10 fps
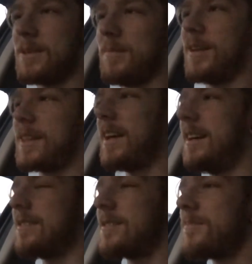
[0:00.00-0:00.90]
or something like
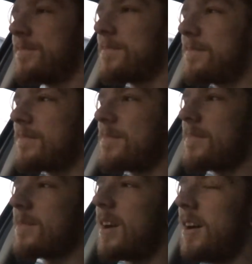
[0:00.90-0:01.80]
that. And
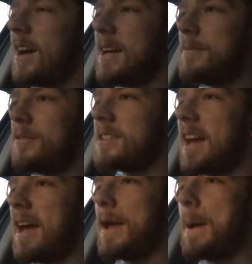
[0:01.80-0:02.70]
I am not
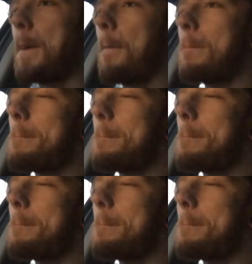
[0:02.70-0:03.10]
a